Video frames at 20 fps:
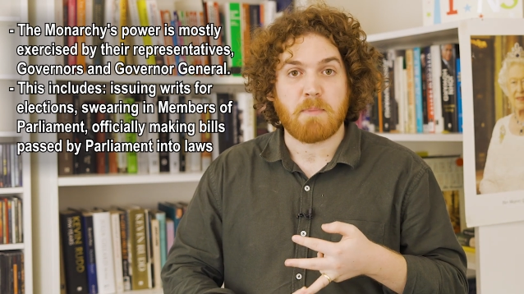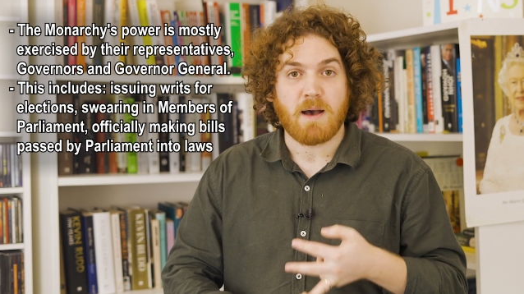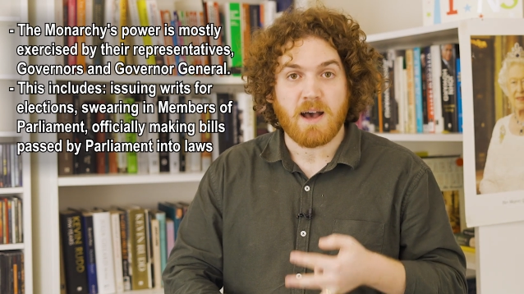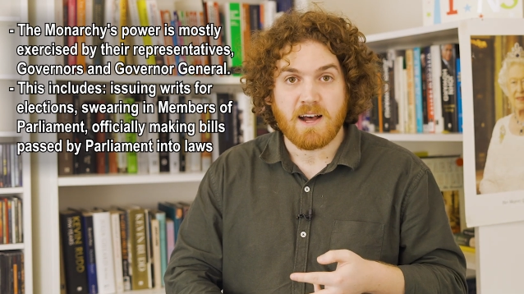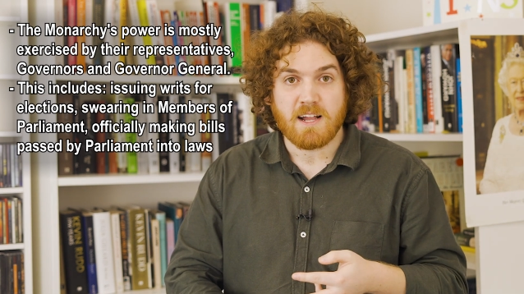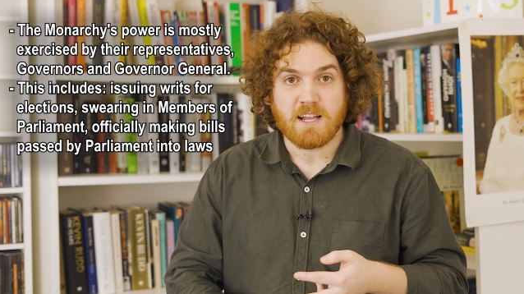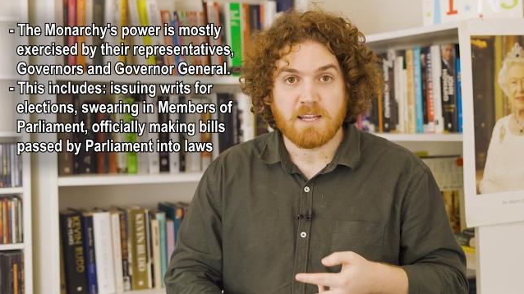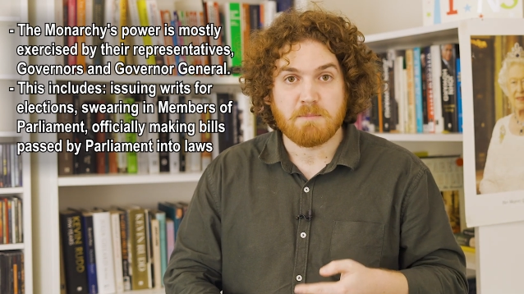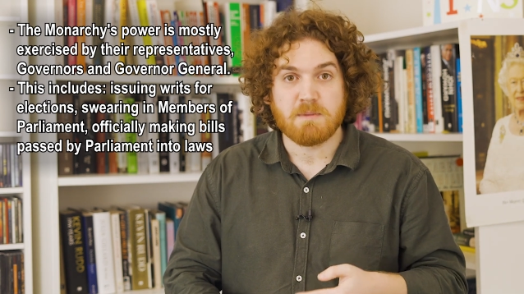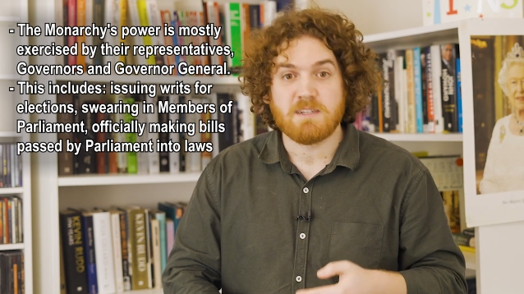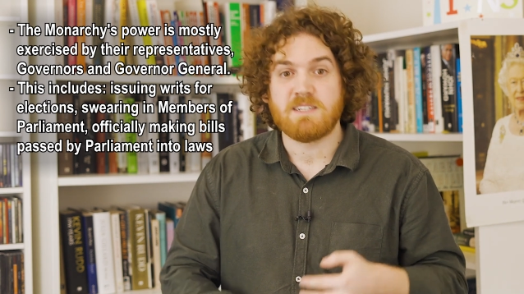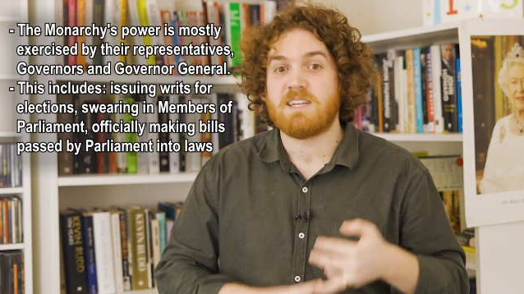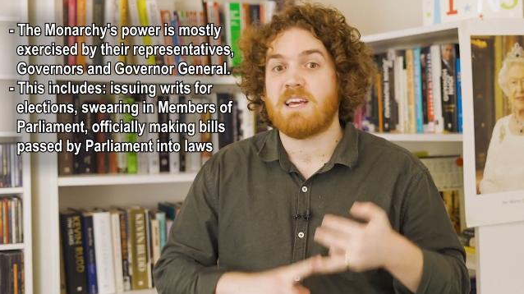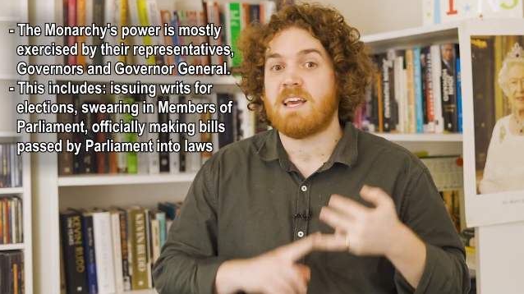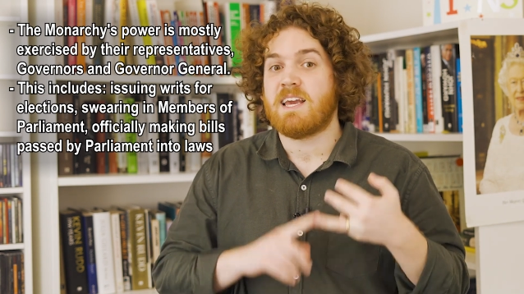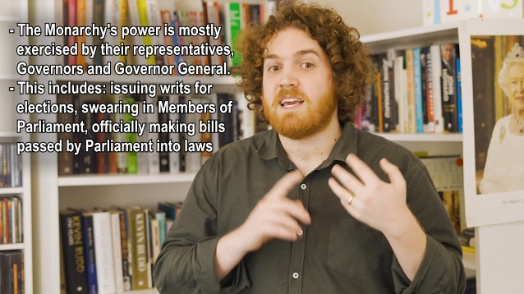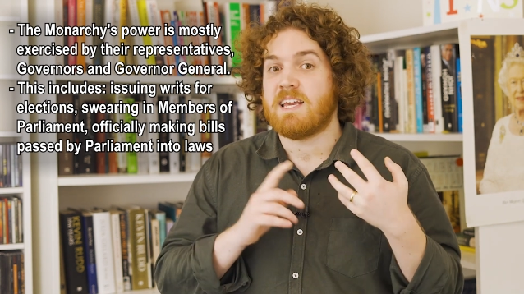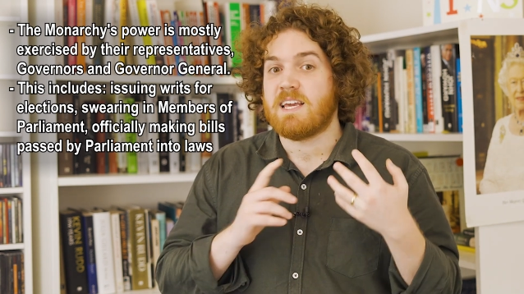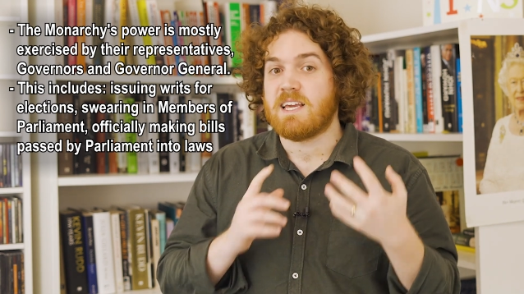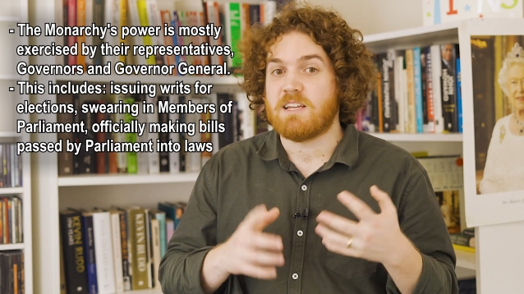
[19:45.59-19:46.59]
parliament
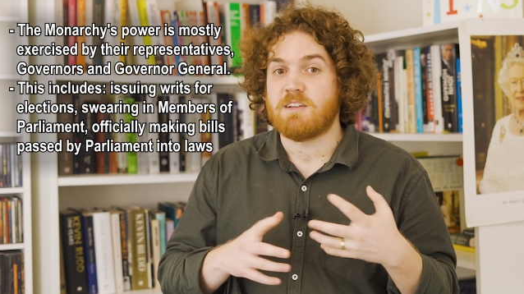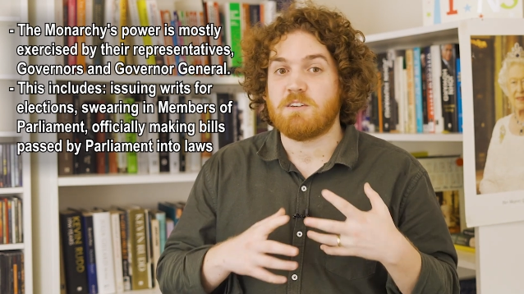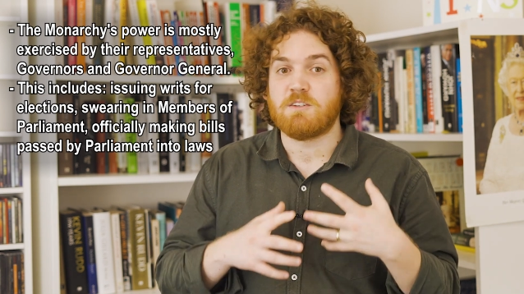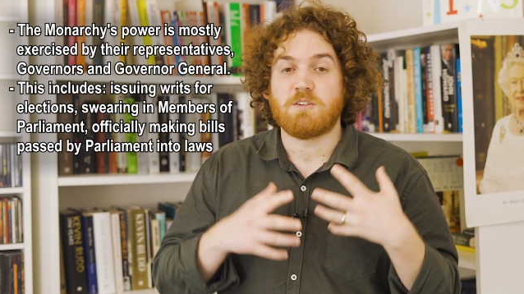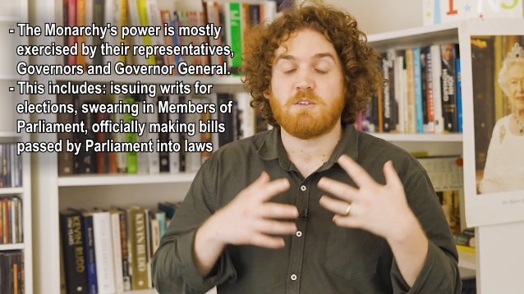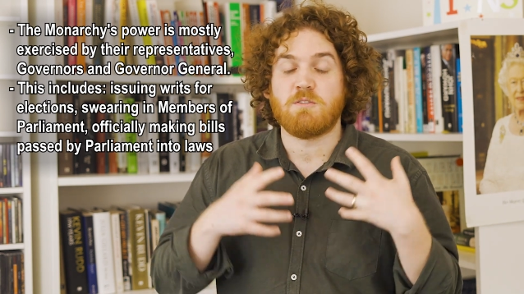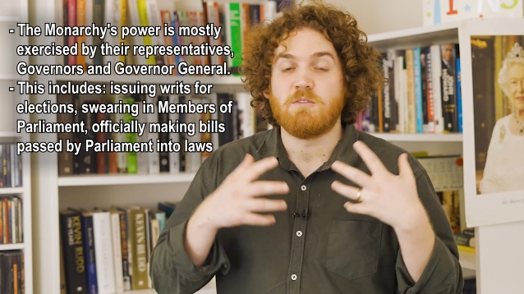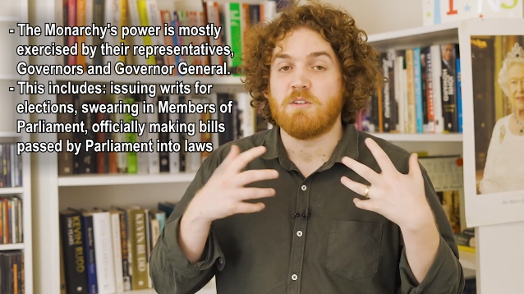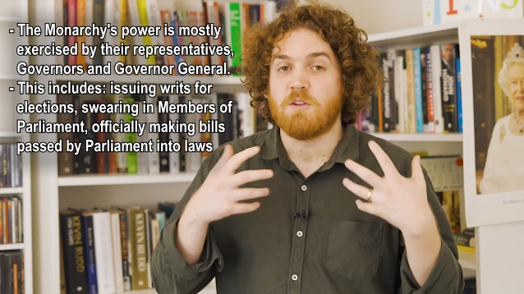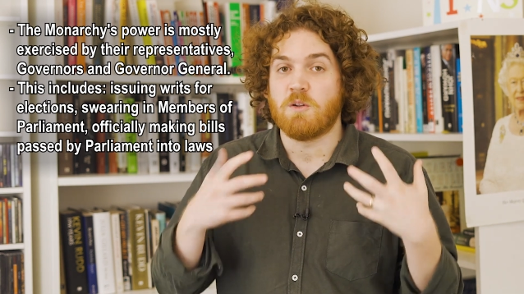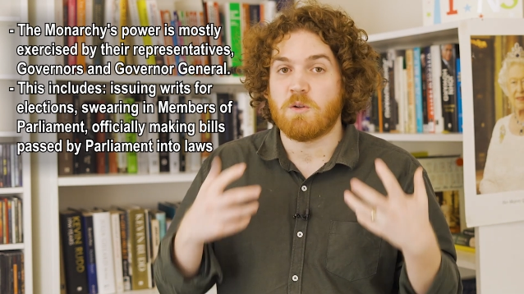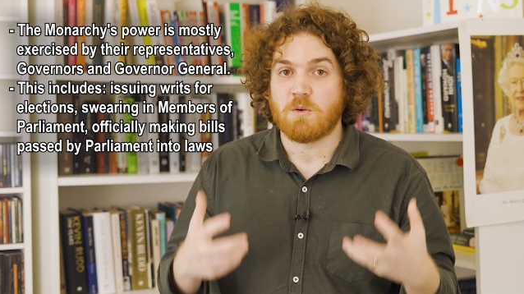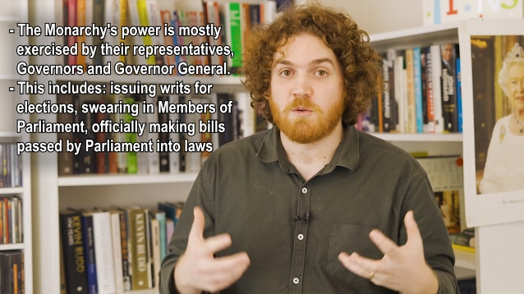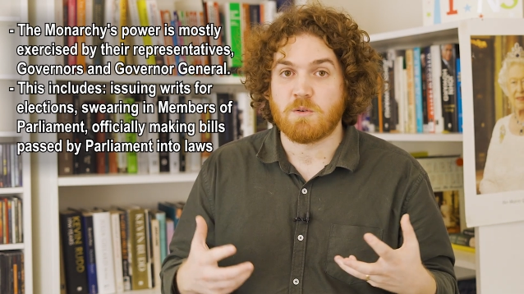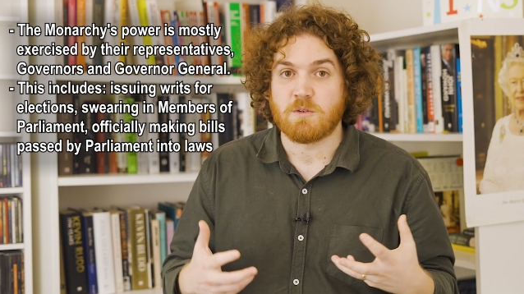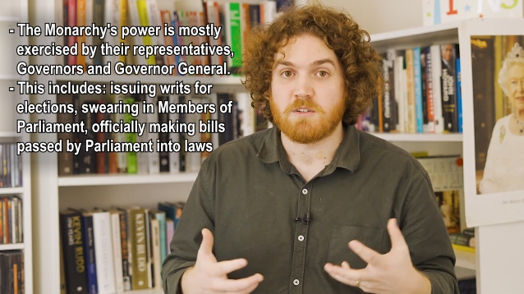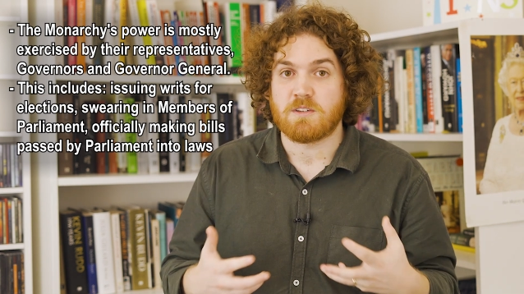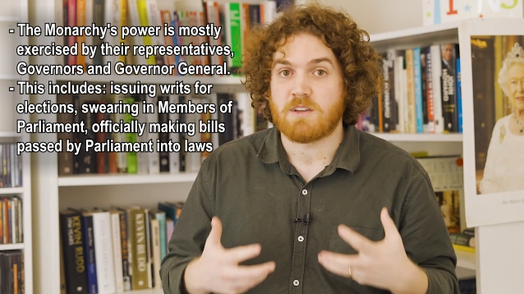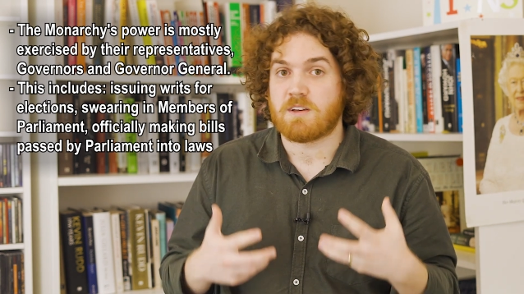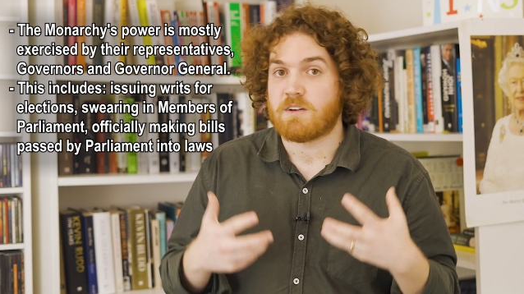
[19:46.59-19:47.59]
into laws